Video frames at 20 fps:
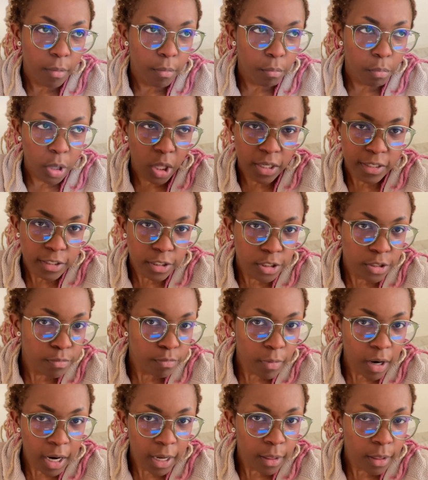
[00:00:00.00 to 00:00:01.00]
blush,
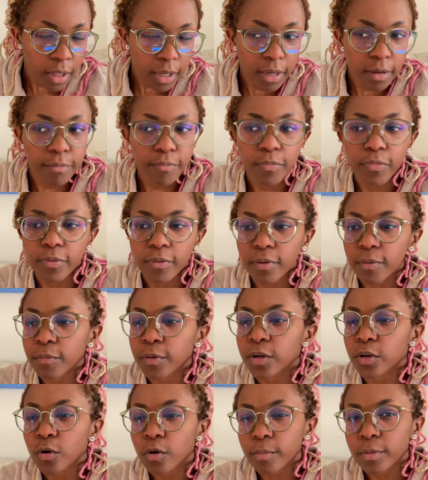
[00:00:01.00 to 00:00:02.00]
highlight.
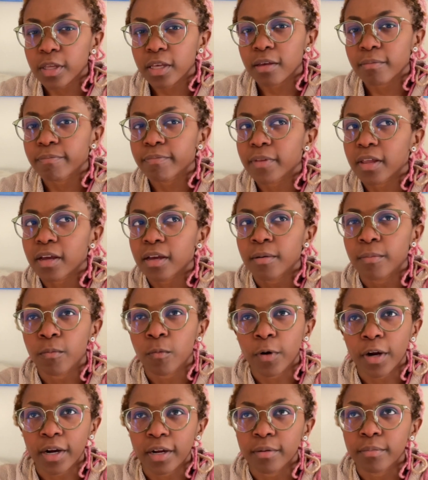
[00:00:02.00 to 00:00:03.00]
But normally I'm
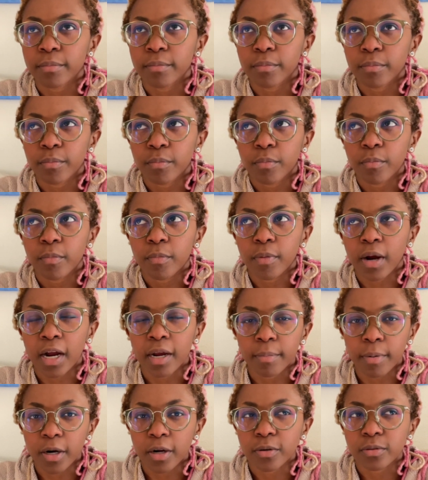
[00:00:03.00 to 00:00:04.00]
wearing
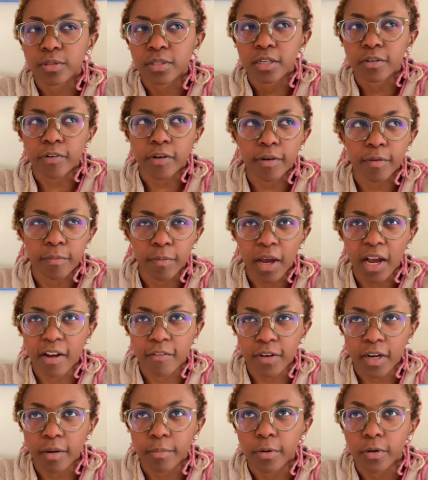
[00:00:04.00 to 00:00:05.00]
eyebrows, and if I have
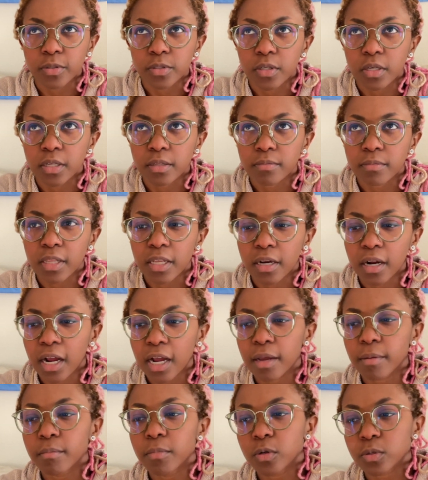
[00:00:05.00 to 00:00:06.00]
eyebrows on, then
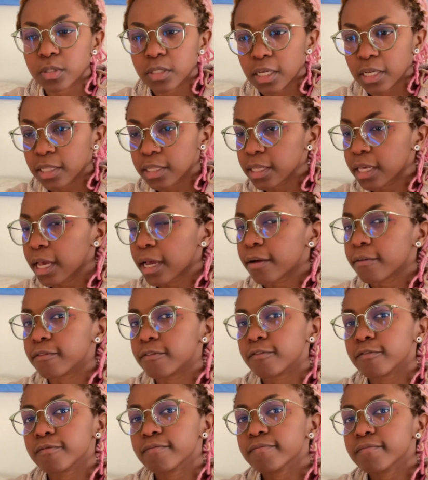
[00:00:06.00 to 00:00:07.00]
I most likely have
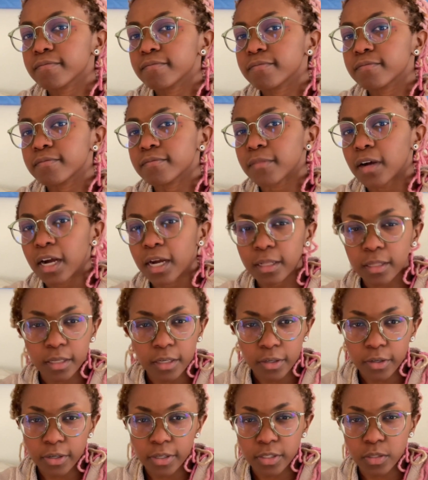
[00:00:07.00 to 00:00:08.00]

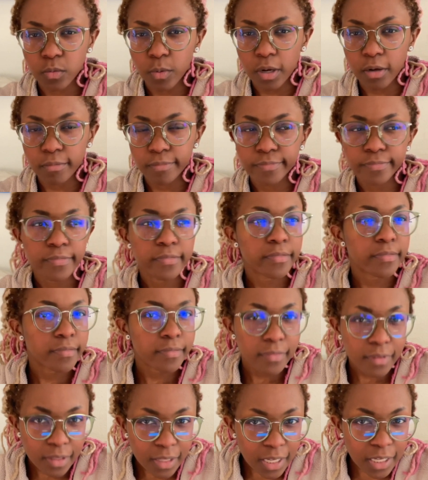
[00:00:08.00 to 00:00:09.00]
eyeliner on as well.
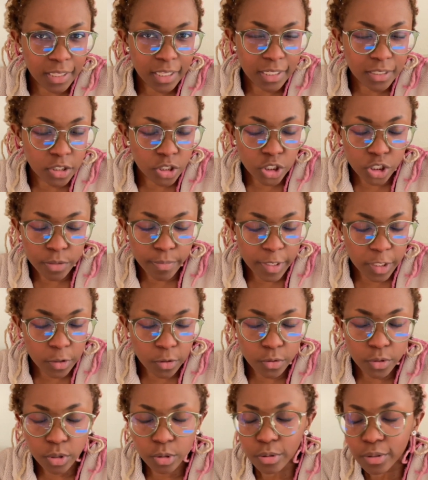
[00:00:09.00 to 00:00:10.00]
Like, that's just my
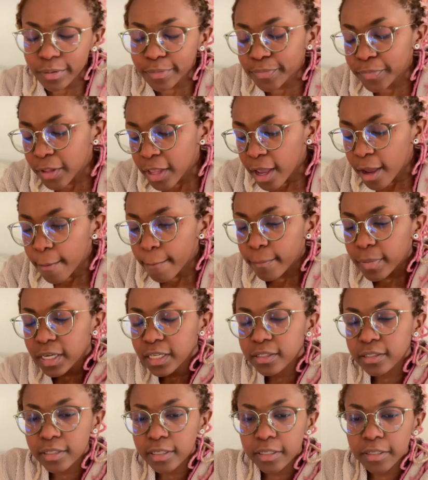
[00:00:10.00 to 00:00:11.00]
usual.
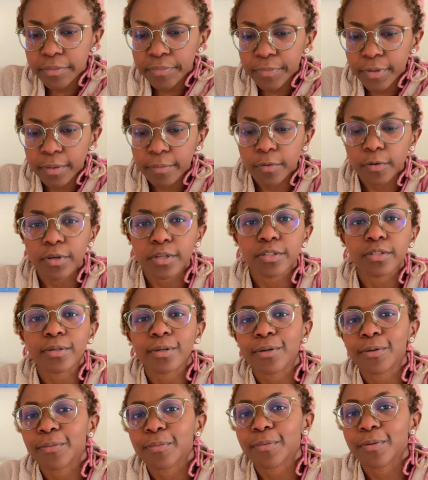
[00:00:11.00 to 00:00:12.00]
But I'm going to
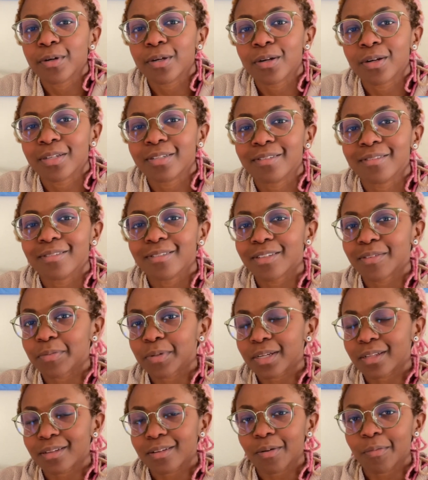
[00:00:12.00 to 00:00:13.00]
go put on
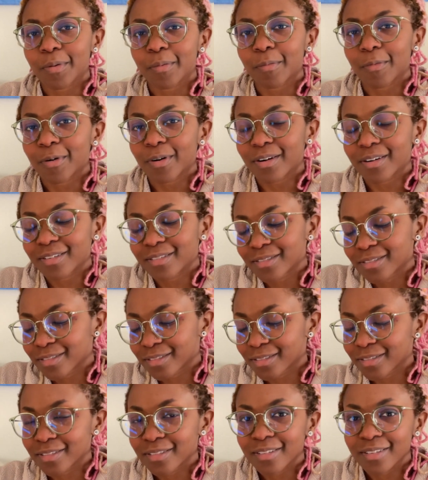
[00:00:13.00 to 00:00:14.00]
something a little bit more
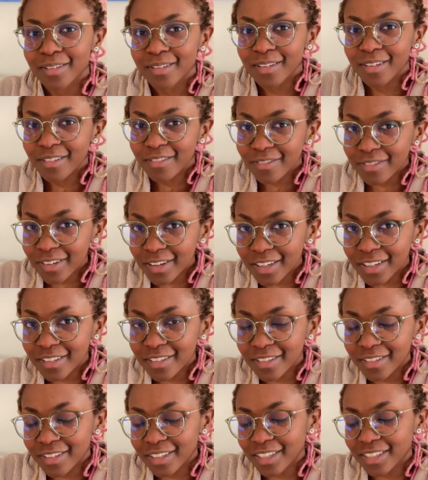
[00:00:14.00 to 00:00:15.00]
fun,
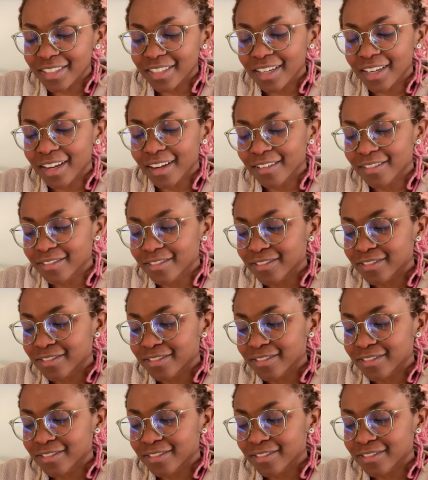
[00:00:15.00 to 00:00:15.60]
because I have